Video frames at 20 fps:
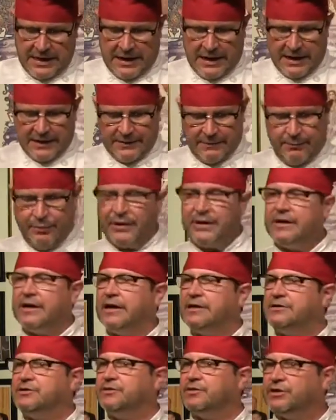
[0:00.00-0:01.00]
Then put it
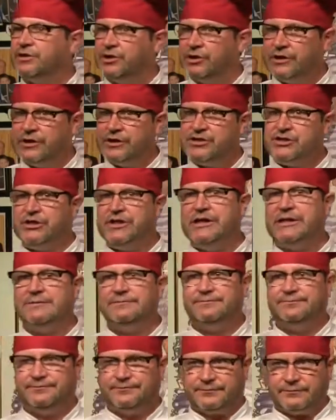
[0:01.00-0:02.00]
onto a cookie
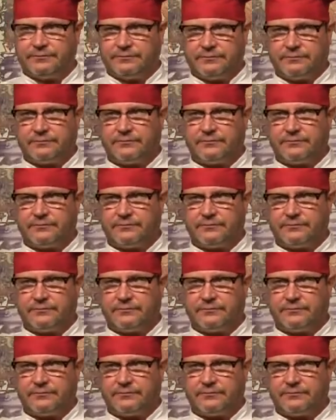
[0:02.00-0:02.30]
sheet